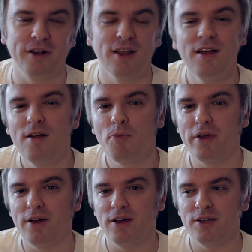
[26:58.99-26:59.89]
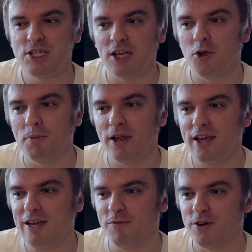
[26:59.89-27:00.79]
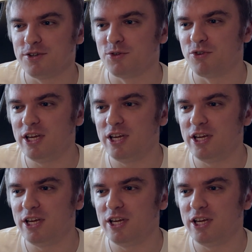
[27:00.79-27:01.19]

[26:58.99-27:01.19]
right? Shadowplay versus